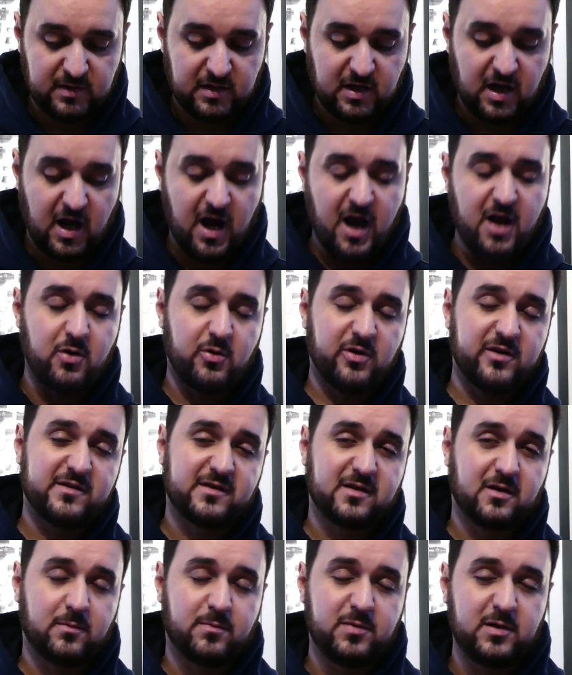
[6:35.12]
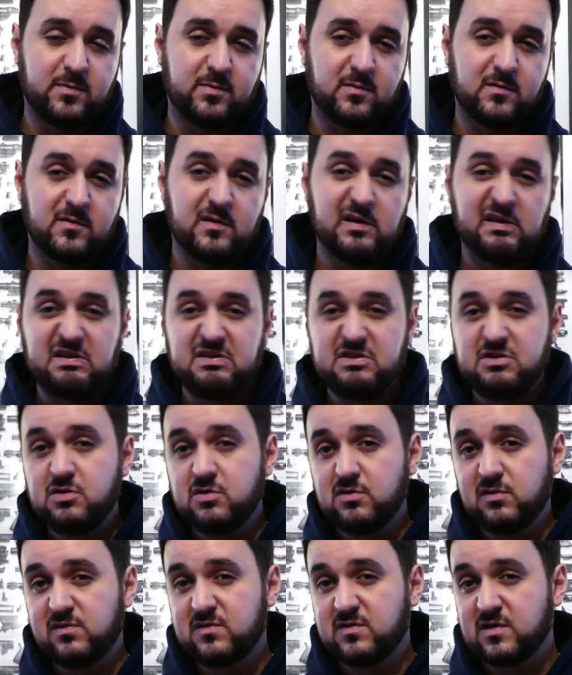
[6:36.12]
I always tell people,
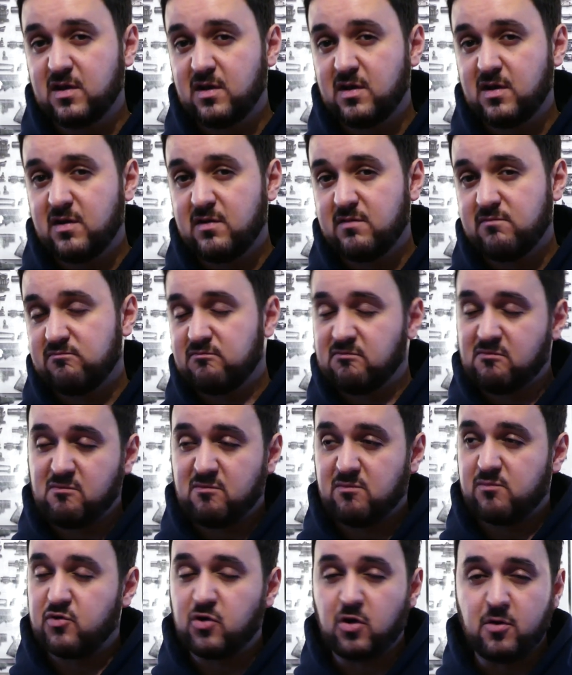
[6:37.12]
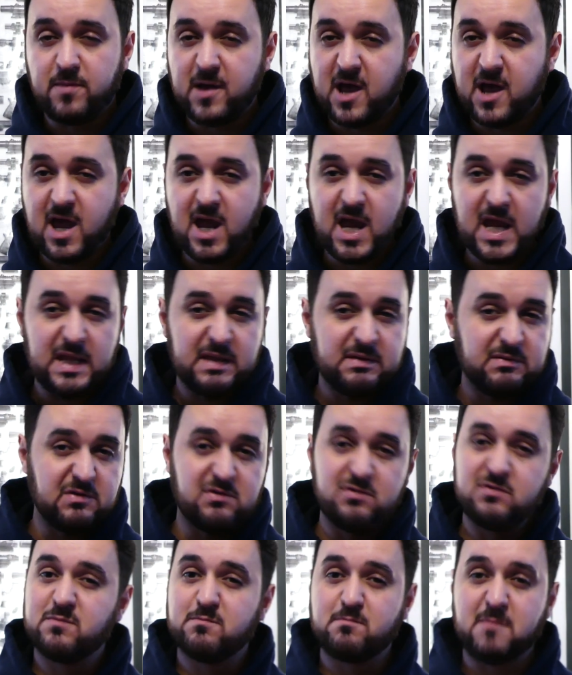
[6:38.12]
use propane,
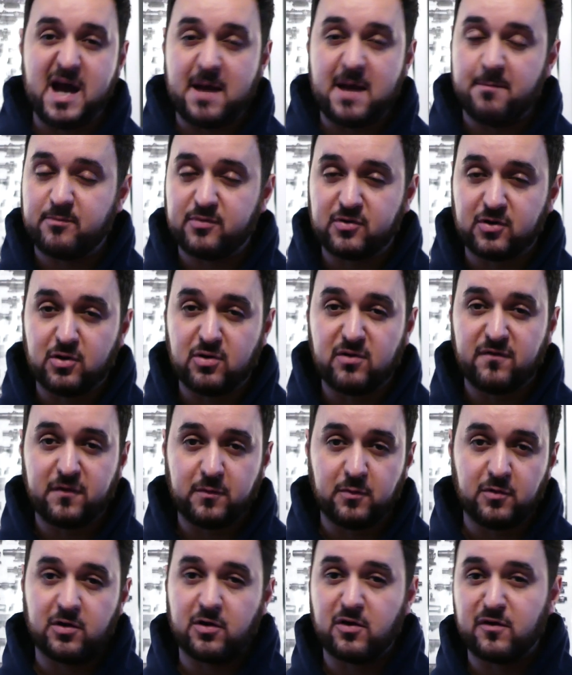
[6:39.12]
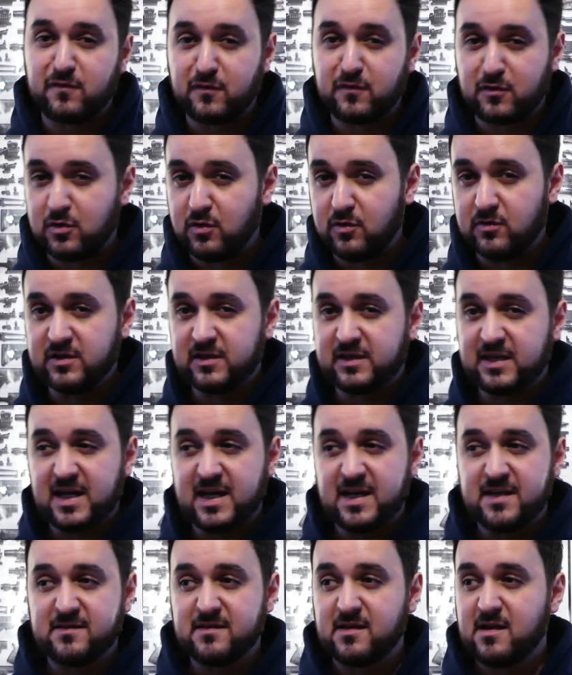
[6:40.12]
use MAP Pro if you want to go for colder
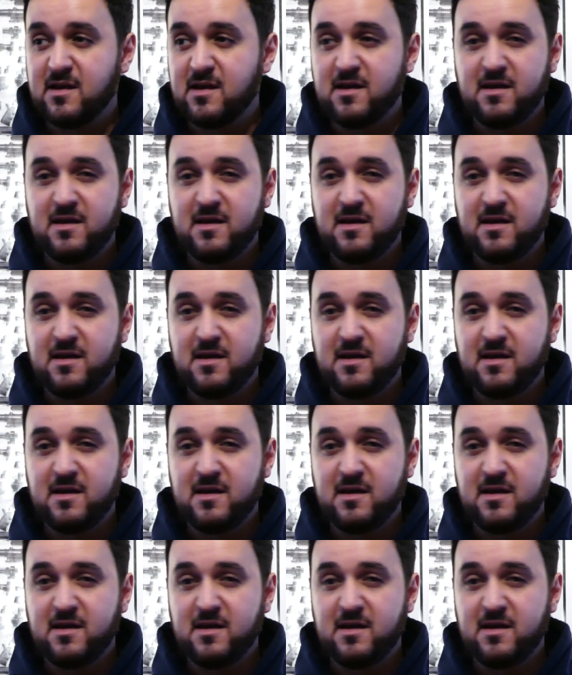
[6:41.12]
days.